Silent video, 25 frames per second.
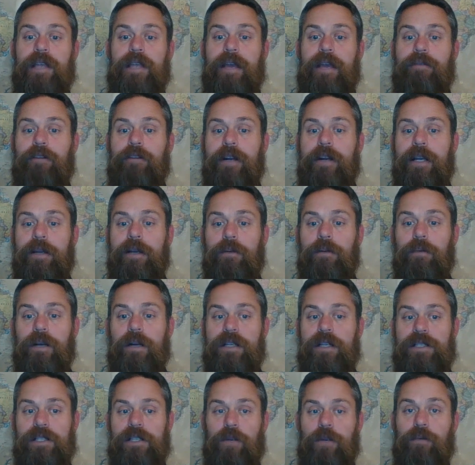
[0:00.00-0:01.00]
slavery were
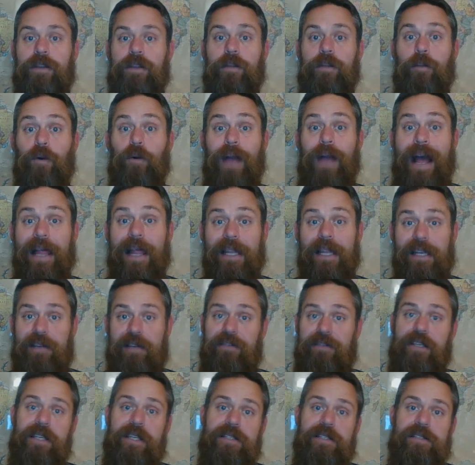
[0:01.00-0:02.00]
concerned with the morality
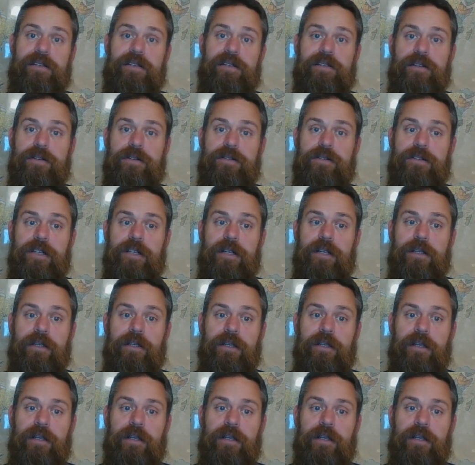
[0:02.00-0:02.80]
of the institution.